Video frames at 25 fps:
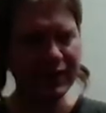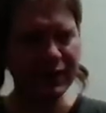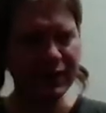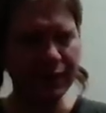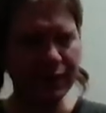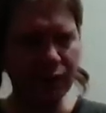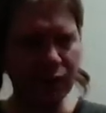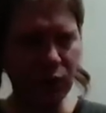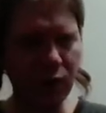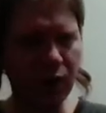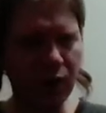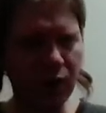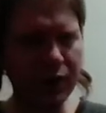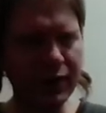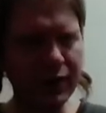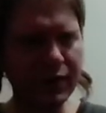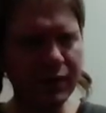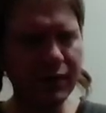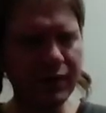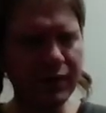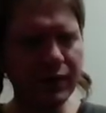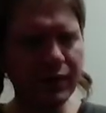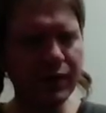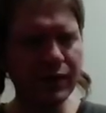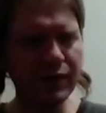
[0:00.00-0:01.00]
number one,
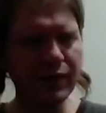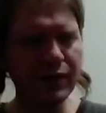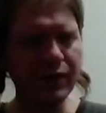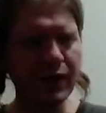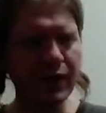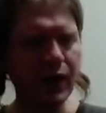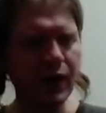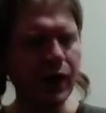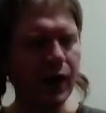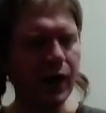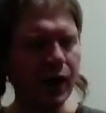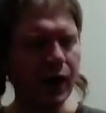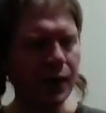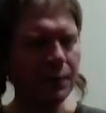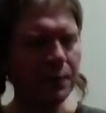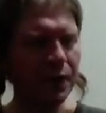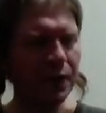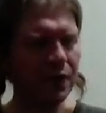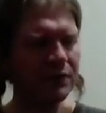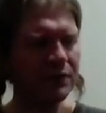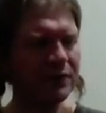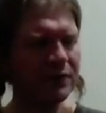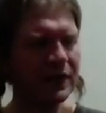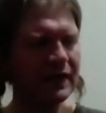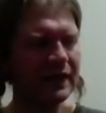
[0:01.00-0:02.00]
a
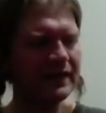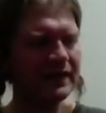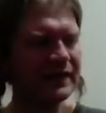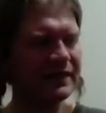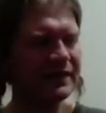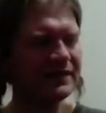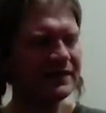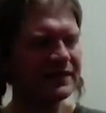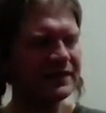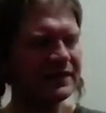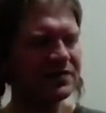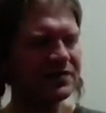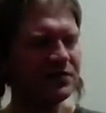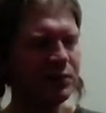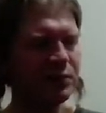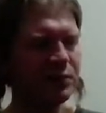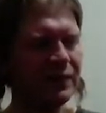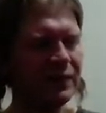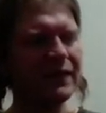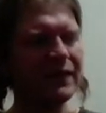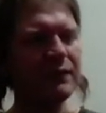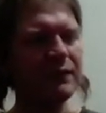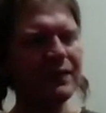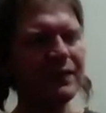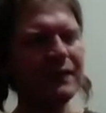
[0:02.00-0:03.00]
buff like this is
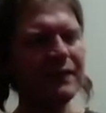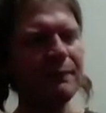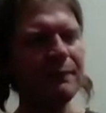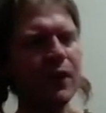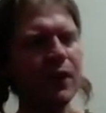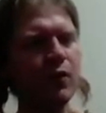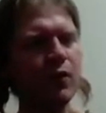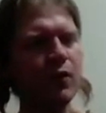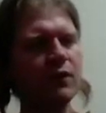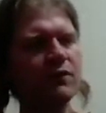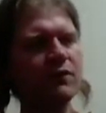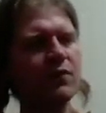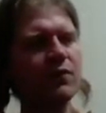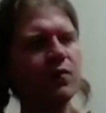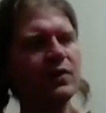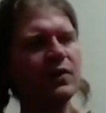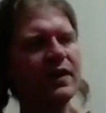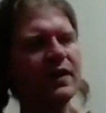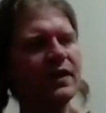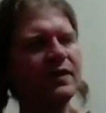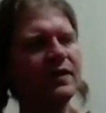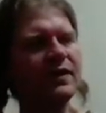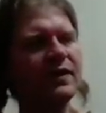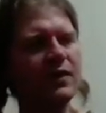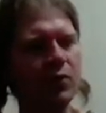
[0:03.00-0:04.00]
really, really powerful
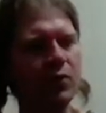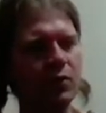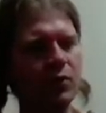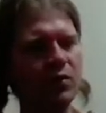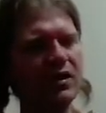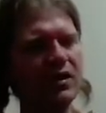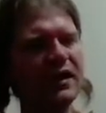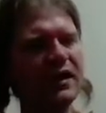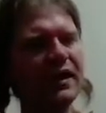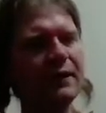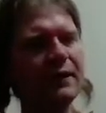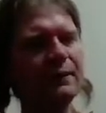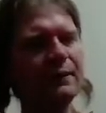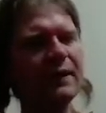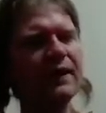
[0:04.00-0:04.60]
in the early game,